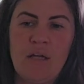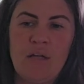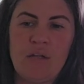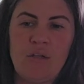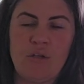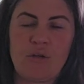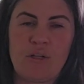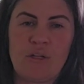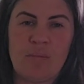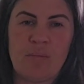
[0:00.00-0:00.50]

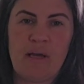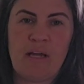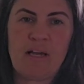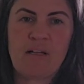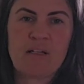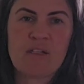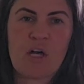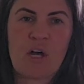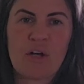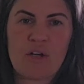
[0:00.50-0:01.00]
you can
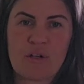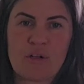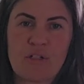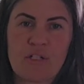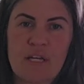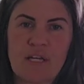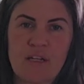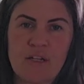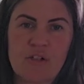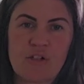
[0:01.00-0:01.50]
mix all your
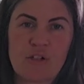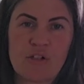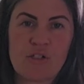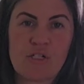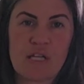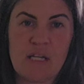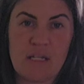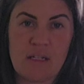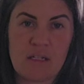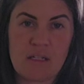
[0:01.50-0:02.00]
tinctures
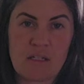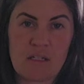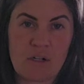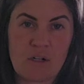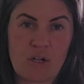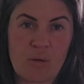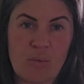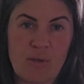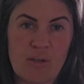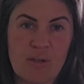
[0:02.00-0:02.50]
into the
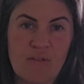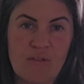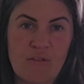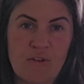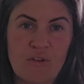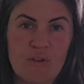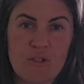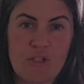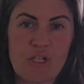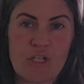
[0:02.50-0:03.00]
herbal
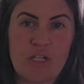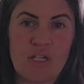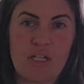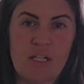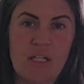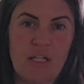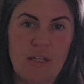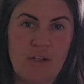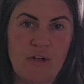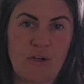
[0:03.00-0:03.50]
infusion
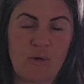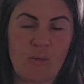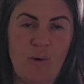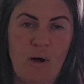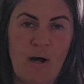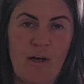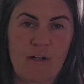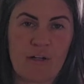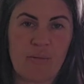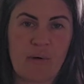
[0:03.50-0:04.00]
in your
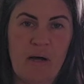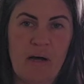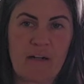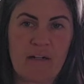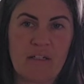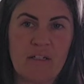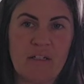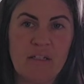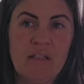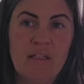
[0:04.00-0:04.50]
water
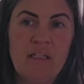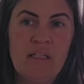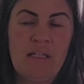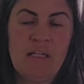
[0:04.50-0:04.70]
bottle,